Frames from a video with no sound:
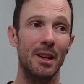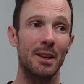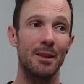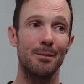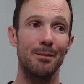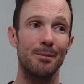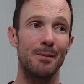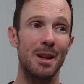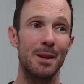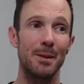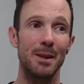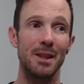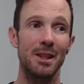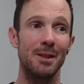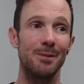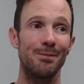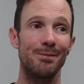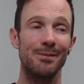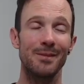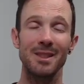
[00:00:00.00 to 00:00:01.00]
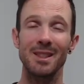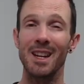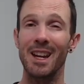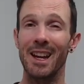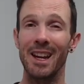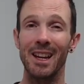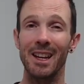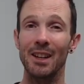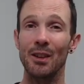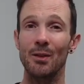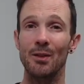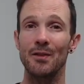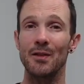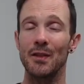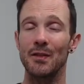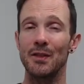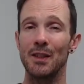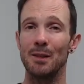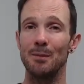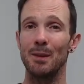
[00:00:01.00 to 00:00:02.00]
maybe 10 or
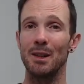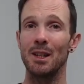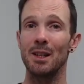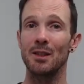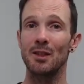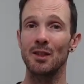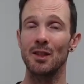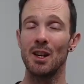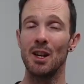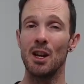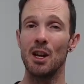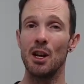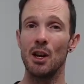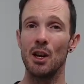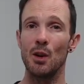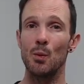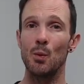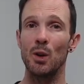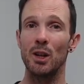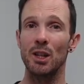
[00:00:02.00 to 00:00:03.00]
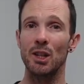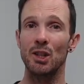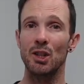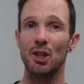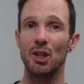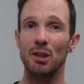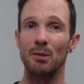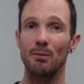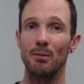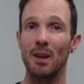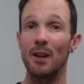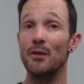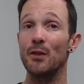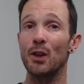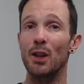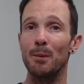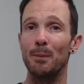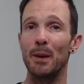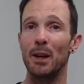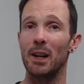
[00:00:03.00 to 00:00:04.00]
15 minutes, which if you're
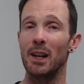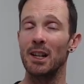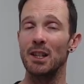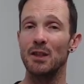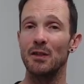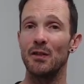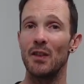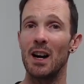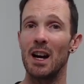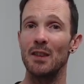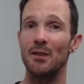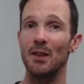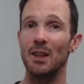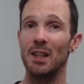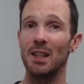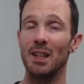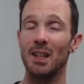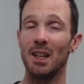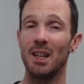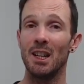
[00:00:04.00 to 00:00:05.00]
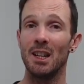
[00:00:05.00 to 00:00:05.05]
comparing it to 5e,